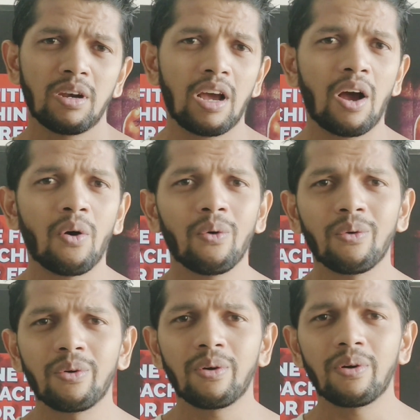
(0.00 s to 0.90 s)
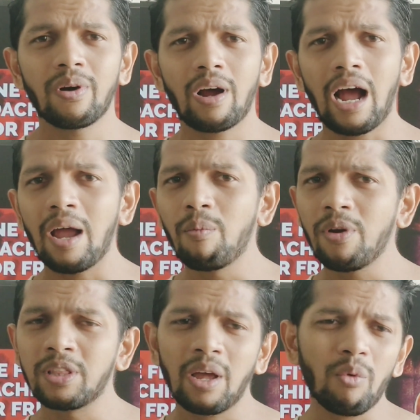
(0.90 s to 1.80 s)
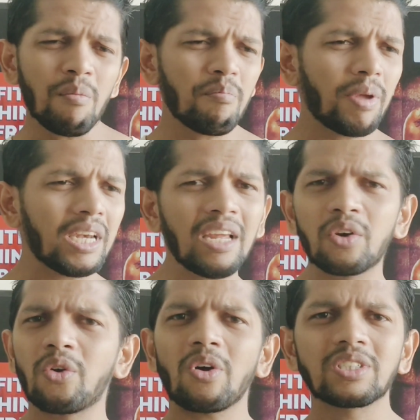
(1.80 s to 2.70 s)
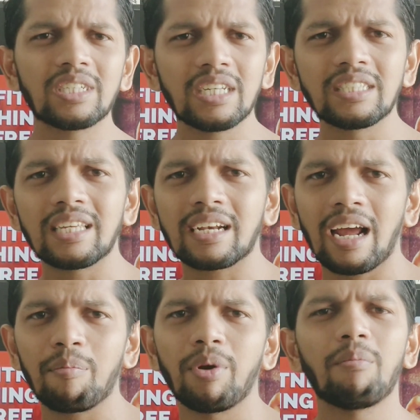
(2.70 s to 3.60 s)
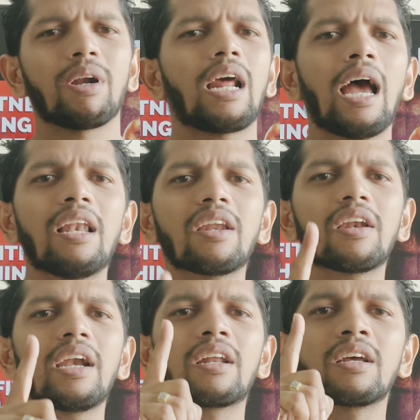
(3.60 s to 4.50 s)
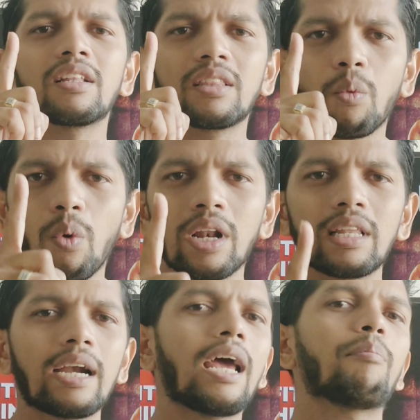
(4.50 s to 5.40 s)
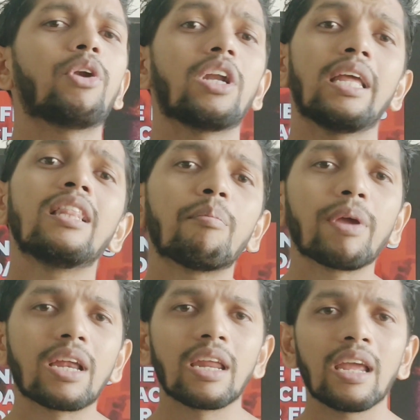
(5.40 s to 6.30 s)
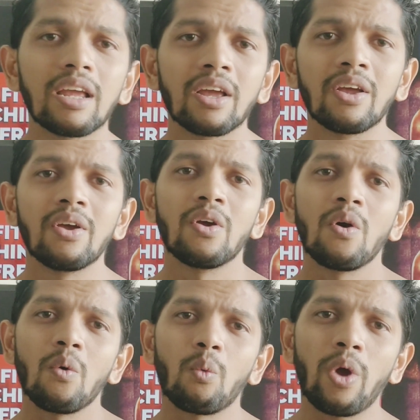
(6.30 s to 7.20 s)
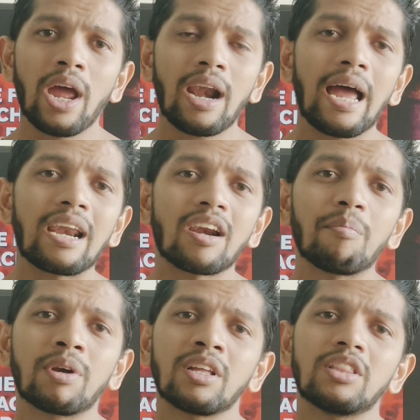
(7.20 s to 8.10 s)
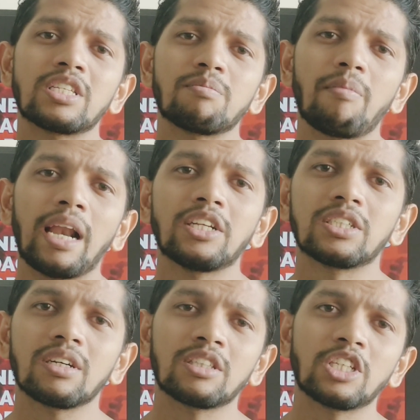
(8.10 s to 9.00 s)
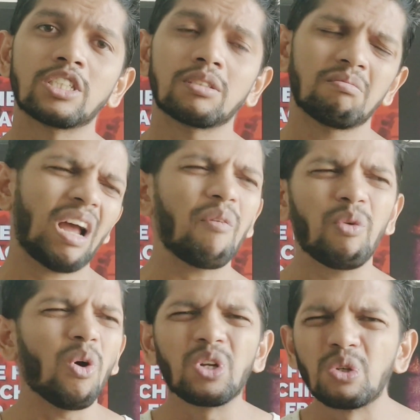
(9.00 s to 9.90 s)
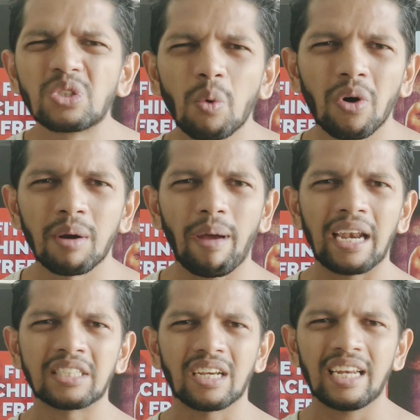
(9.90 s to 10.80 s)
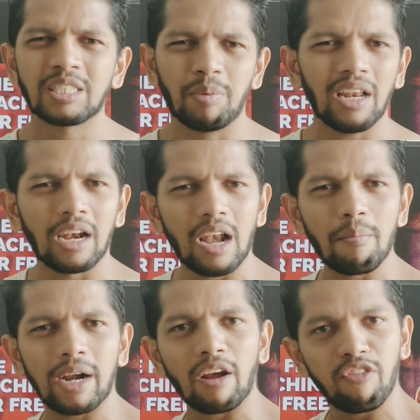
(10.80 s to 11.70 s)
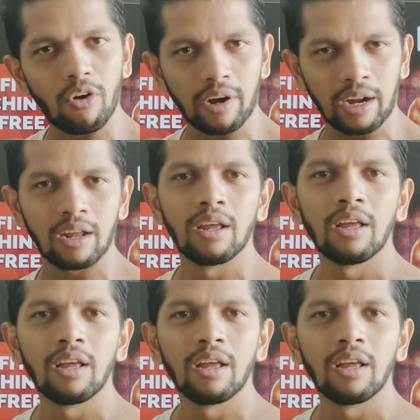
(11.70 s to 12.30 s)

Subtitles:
Now, there were many atrocities that happened, but I'll narrate the one that happened in the beginning, where I rubbed this manager, we won't use the word manager, let's be a little metaphoric.